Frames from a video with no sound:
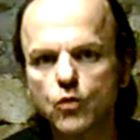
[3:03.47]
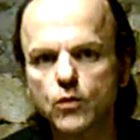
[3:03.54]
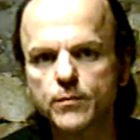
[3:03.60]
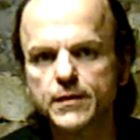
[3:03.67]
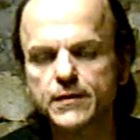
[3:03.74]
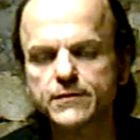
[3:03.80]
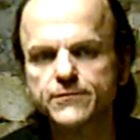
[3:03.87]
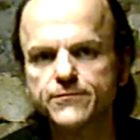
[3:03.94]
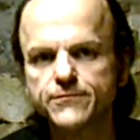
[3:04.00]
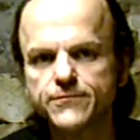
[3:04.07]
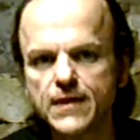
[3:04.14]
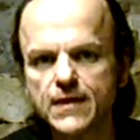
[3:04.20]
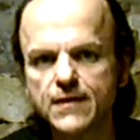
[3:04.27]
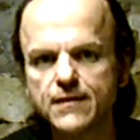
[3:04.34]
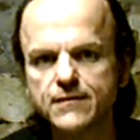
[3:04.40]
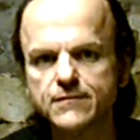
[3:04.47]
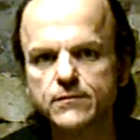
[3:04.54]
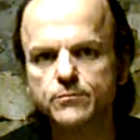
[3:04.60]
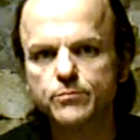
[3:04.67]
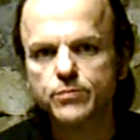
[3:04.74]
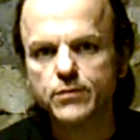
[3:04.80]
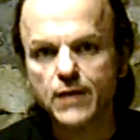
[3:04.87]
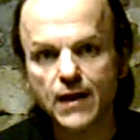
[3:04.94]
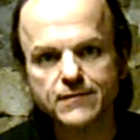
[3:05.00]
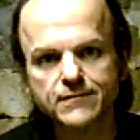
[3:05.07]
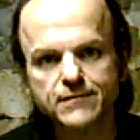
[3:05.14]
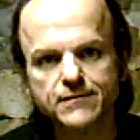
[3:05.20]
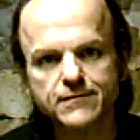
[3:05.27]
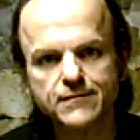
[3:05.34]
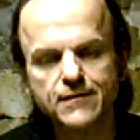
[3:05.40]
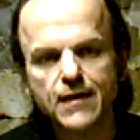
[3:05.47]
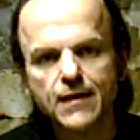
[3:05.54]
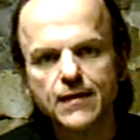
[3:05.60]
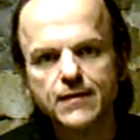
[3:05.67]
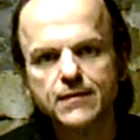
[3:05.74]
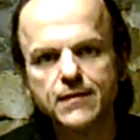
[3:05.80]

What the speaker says: exorbitant fees and prices